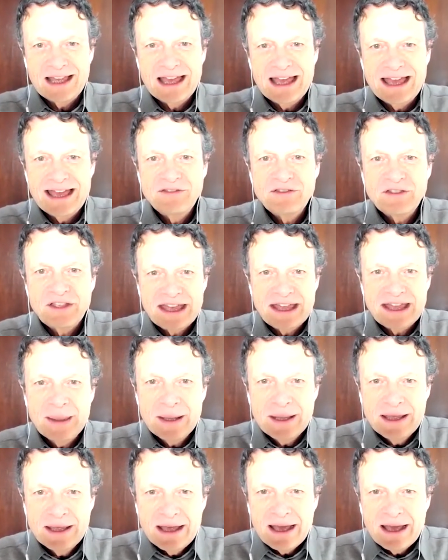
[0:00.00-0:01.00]
and
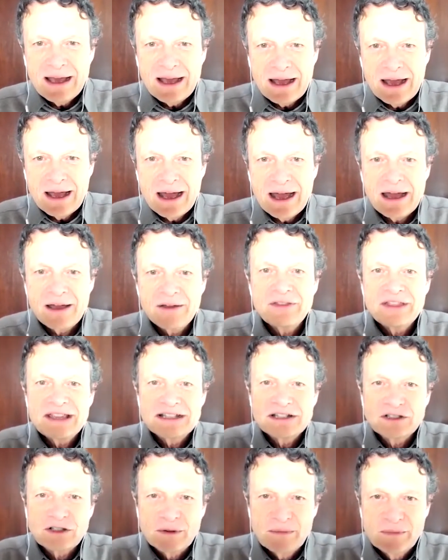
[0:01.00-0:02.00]
then how
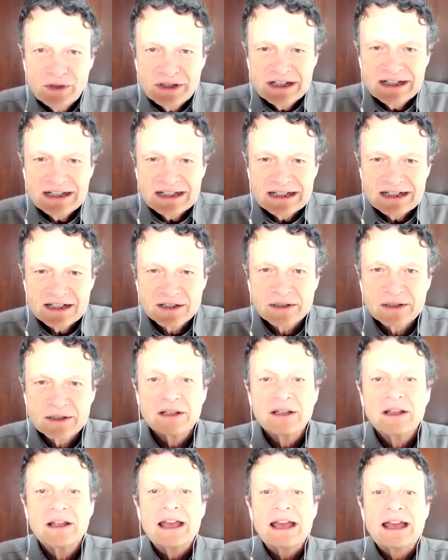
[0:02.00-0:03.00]
these communities
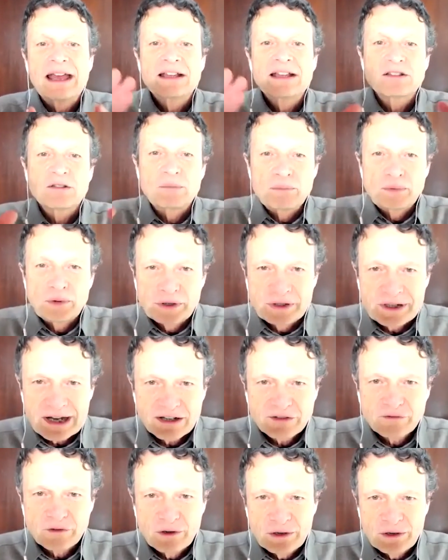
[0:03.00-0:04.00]
as a
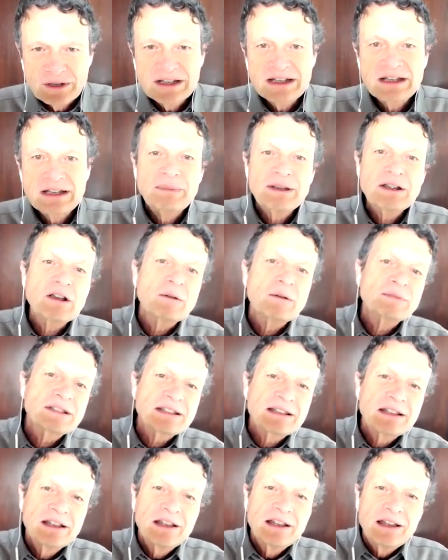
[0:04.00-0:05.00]
product for learning
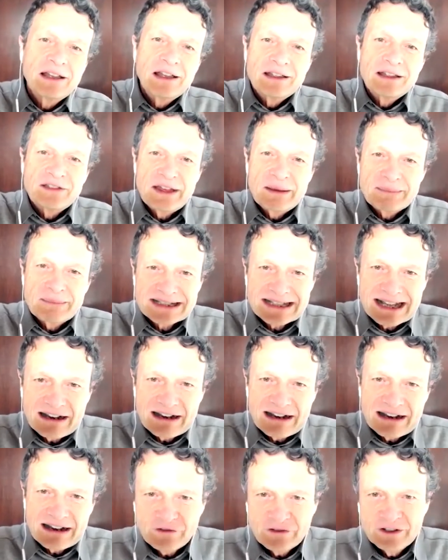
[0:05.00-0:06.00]
becomes
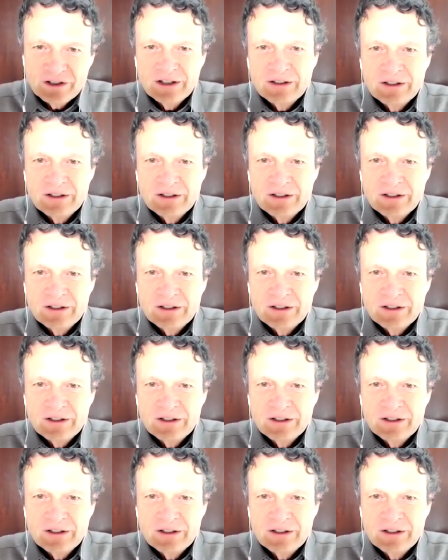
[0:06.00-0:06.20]
themselves